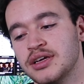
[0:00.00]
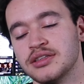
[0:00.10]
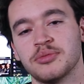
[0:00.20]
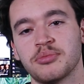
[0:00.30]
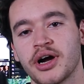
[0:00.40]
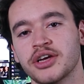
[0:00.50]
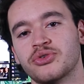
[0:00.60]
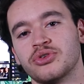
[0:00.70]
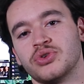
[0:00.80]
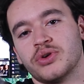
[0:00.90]
the
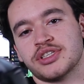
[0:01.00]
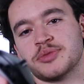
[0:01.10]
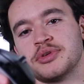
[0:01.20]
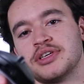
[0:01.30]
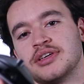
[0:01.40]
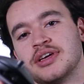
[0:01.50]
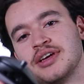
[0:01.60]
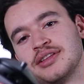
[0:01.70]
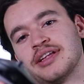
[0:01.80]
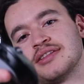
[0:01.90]
micro USB
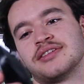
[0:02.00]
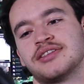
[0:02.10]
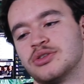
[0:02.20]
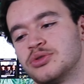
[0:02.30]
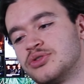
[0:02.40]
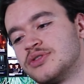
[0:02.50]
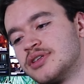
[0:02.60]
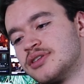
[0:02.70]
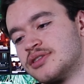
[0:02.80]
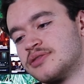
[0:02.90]
that this still
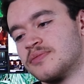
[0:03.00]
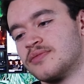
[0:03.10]
uses,